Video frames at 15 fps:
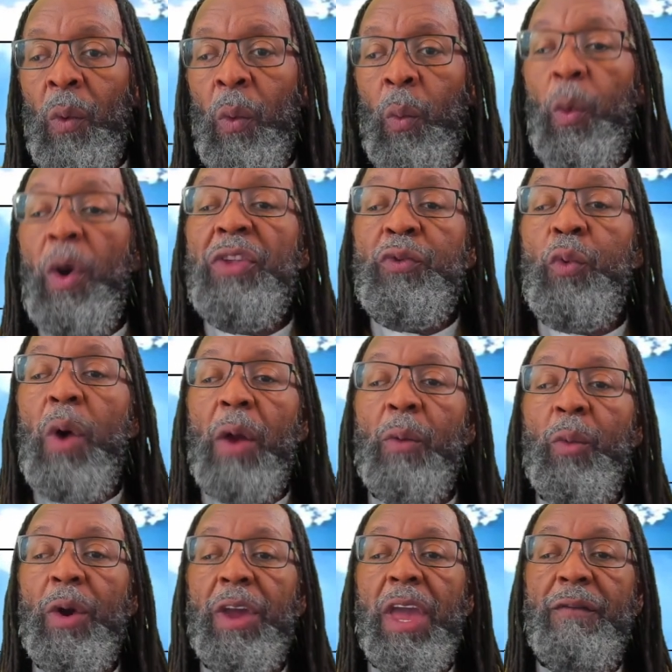Which one
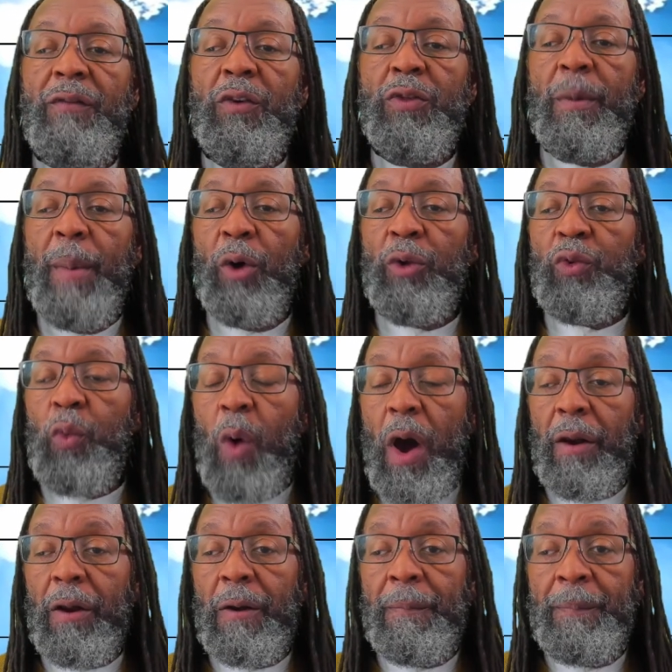will give you the most water?